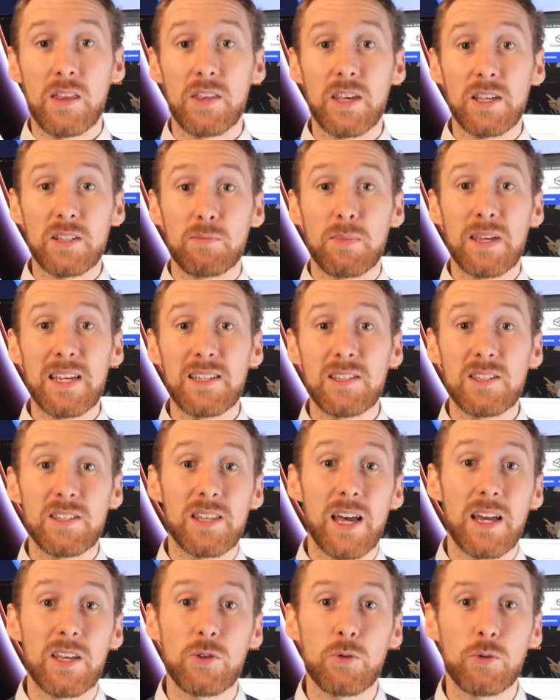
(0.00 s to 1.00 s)
This means
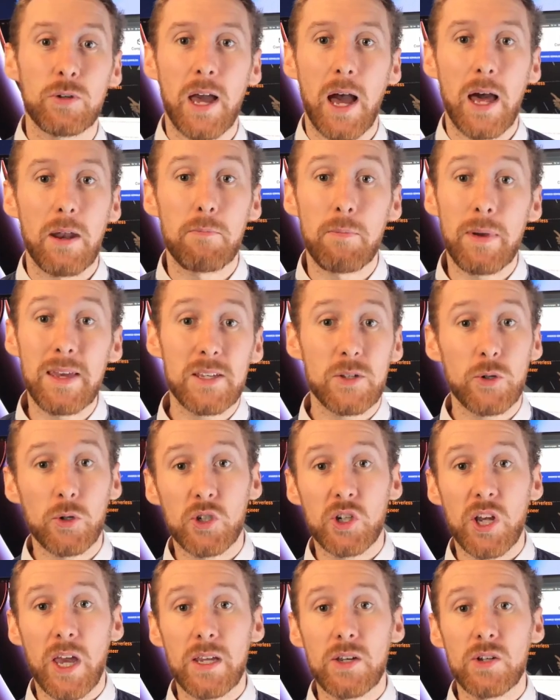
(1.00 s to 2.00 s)
that you can make your
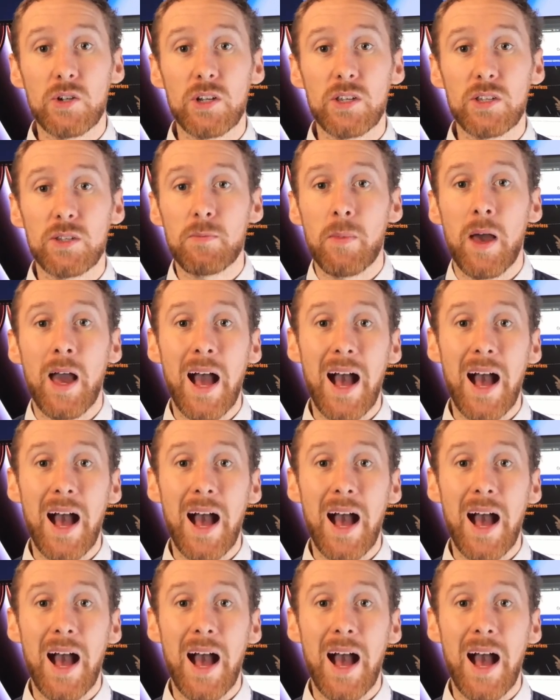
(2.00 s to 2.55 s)
changes